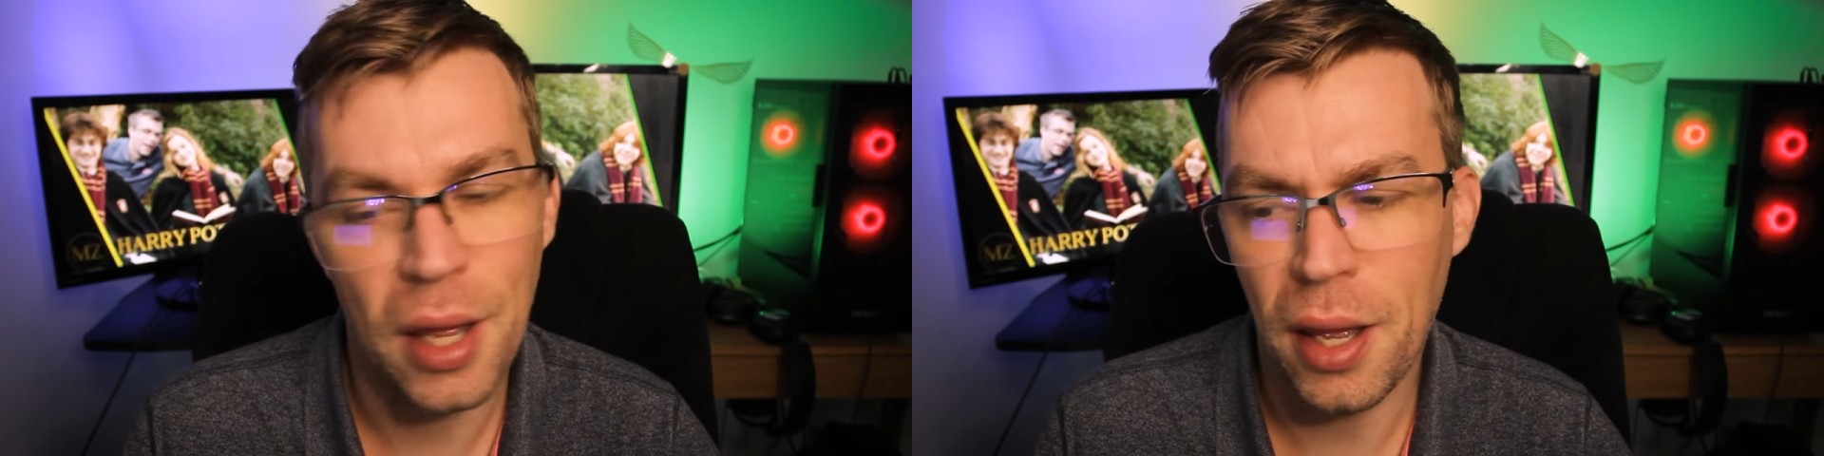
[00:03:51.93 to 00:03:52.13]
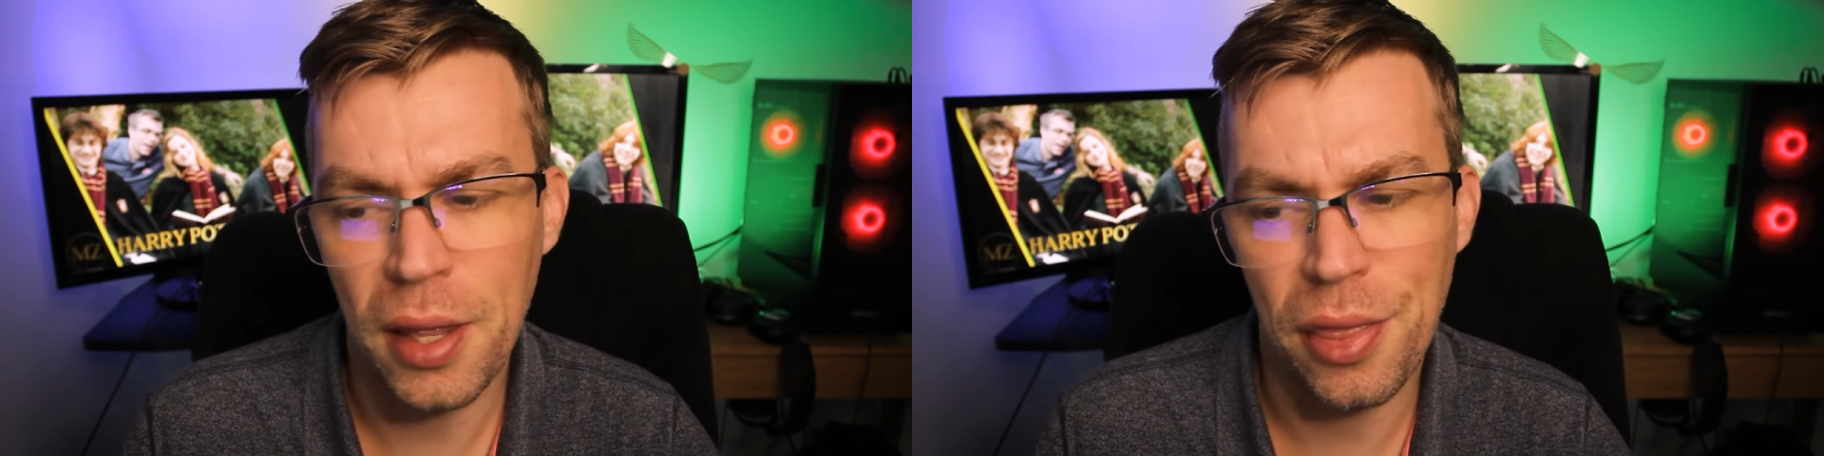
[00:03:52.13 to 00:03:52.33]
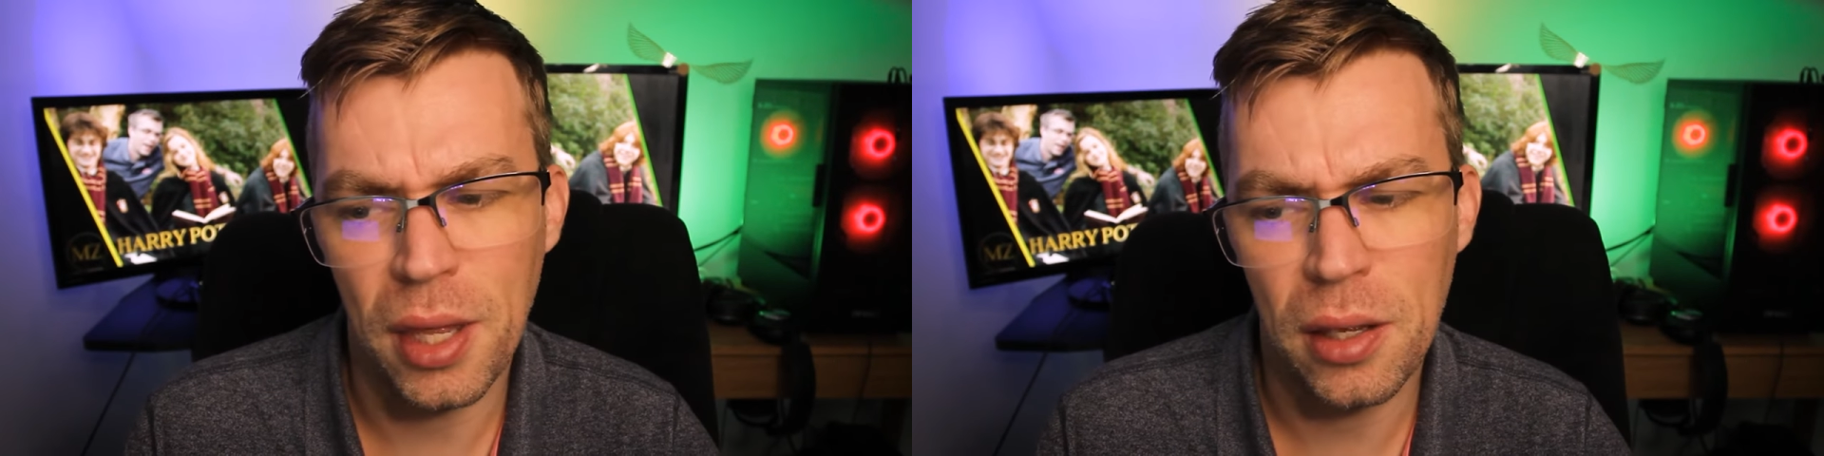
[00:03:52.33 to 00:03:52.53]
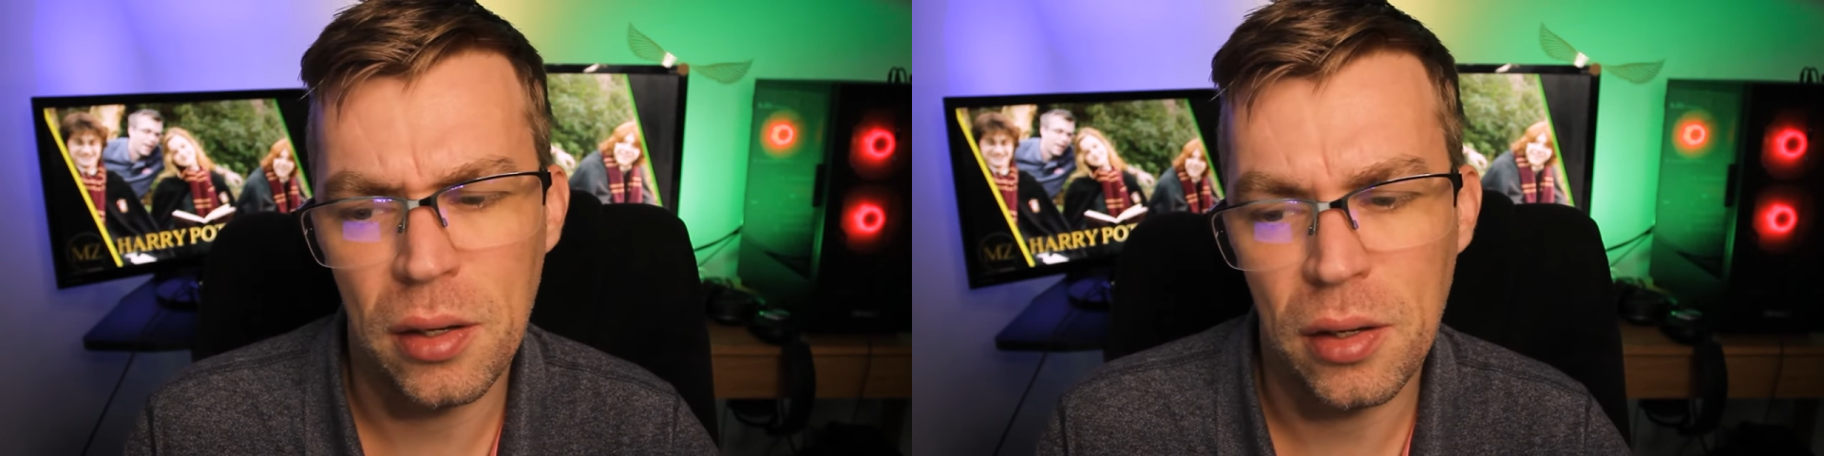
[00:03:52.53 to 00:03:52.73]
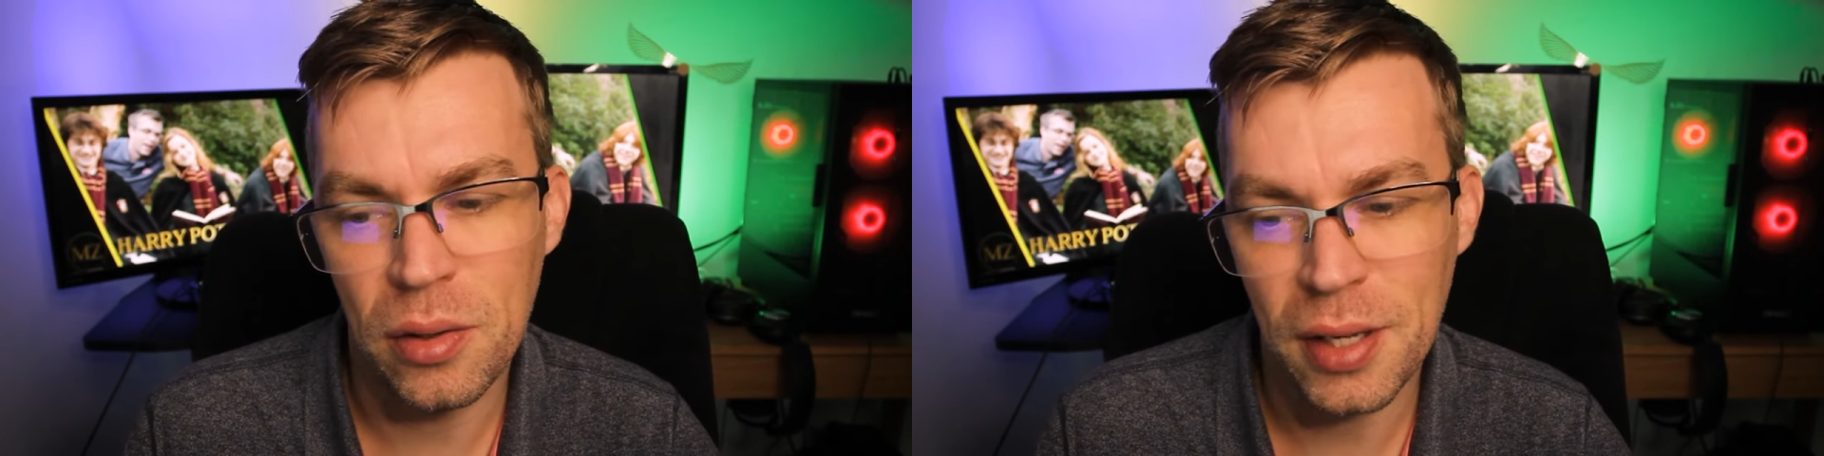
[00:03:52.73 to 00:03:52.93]
I
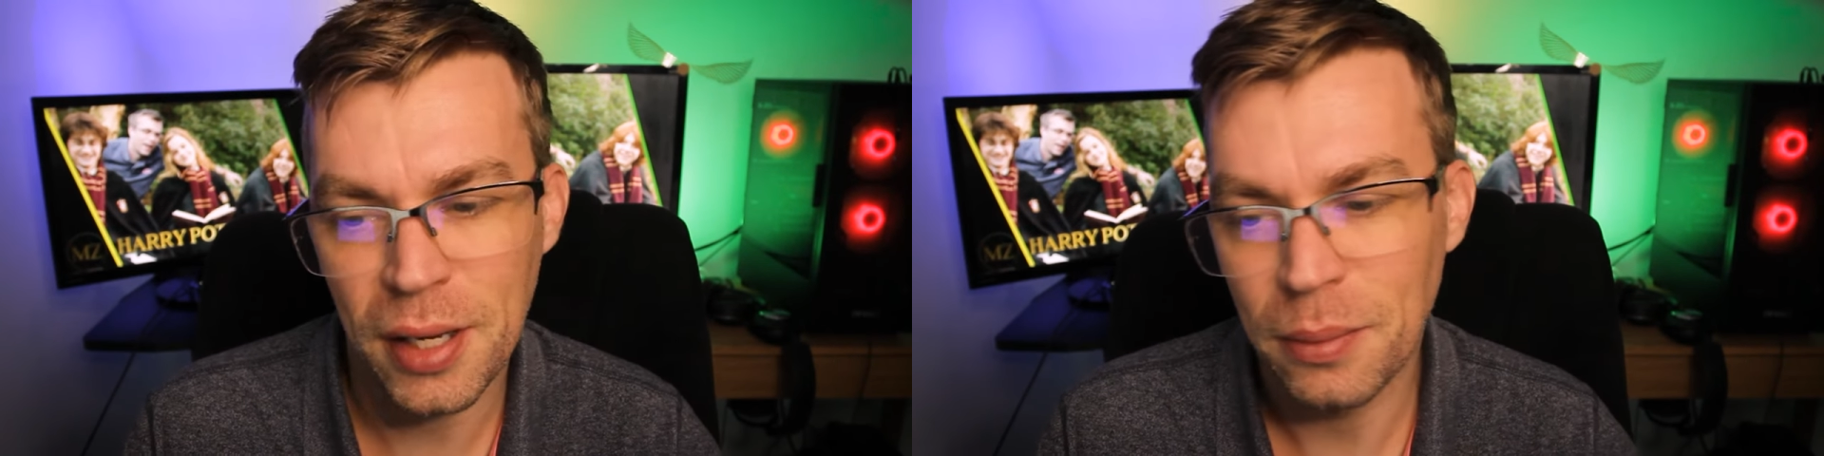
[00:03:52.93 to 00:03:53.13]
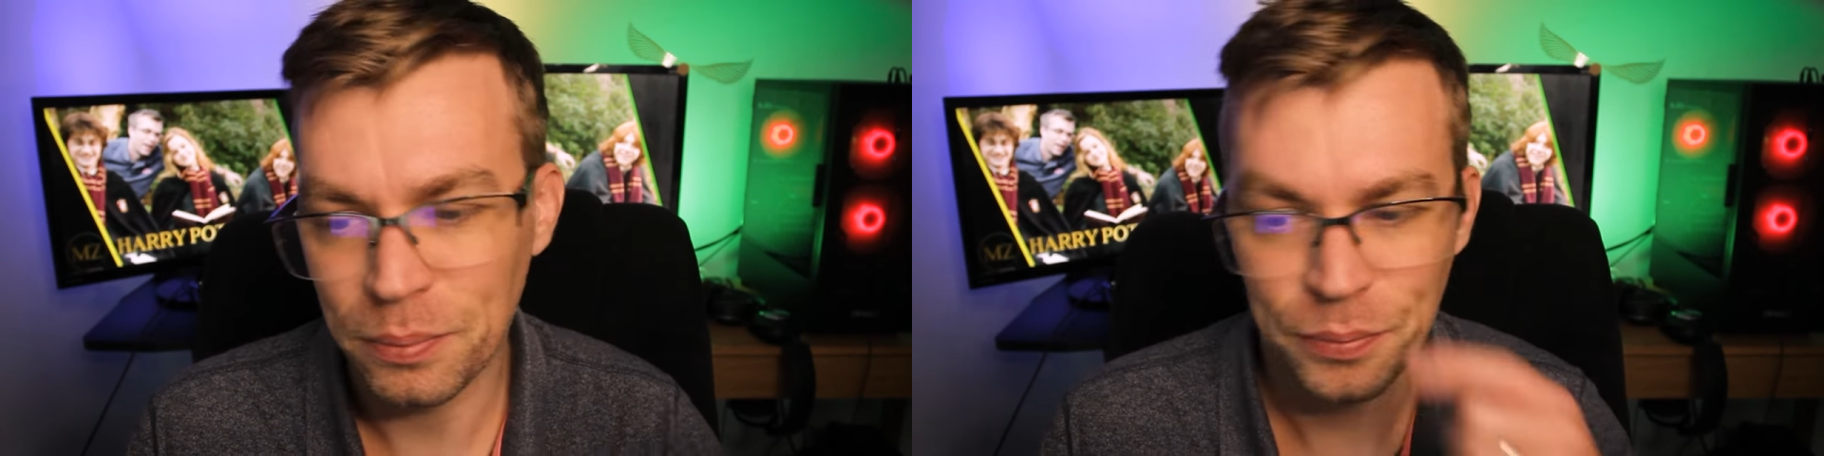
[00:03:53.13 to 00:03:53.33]
think, you say.